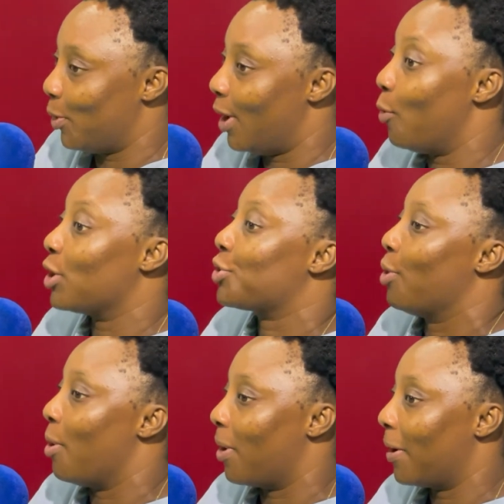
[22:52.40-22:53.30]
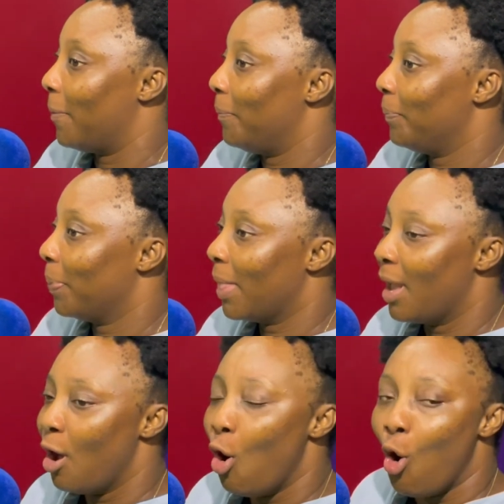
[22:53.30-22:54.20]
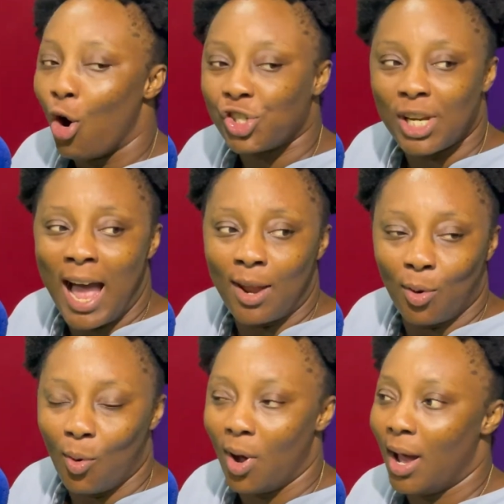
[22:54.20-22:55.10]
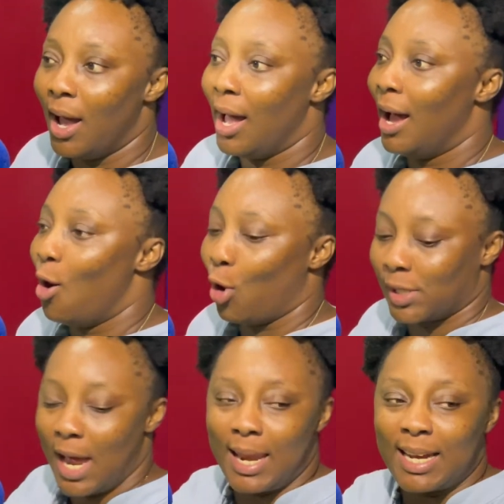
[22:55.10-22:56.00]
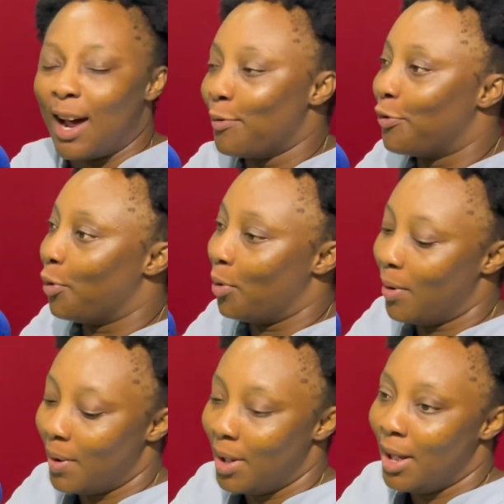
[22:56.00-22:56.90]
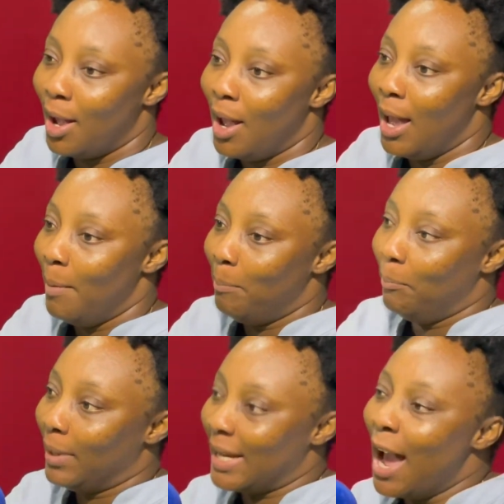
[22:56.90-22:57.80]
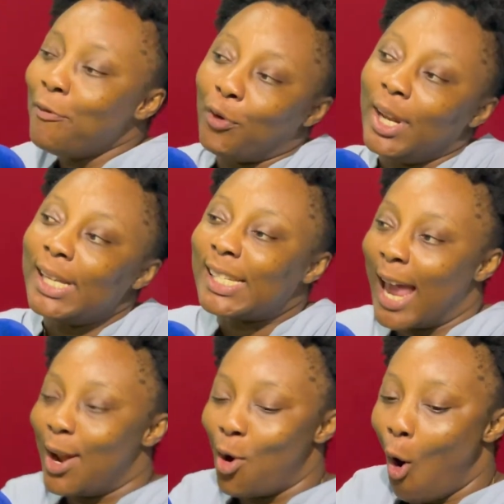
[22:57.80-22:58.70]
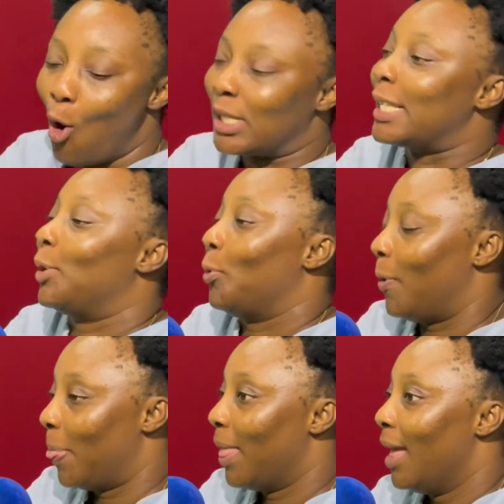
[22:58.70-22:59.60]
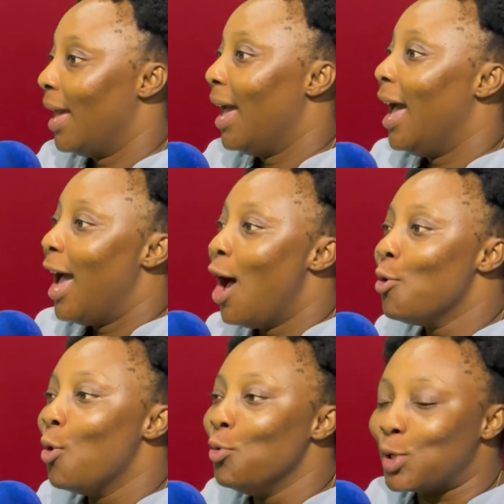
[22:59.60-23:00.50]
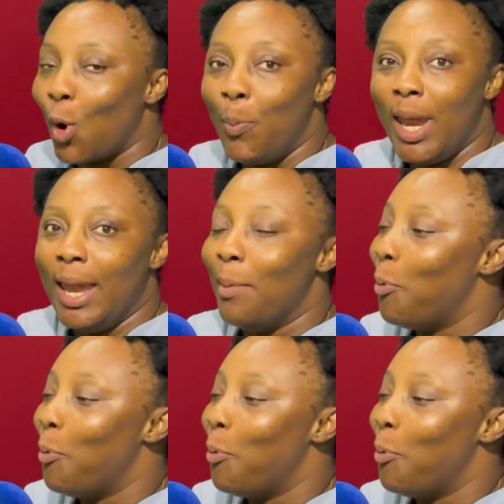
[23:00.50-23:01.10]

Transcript: it was wrong. Oshiano, o kwasha na downfo. Na downfo ni chano or teno. And no one so been in the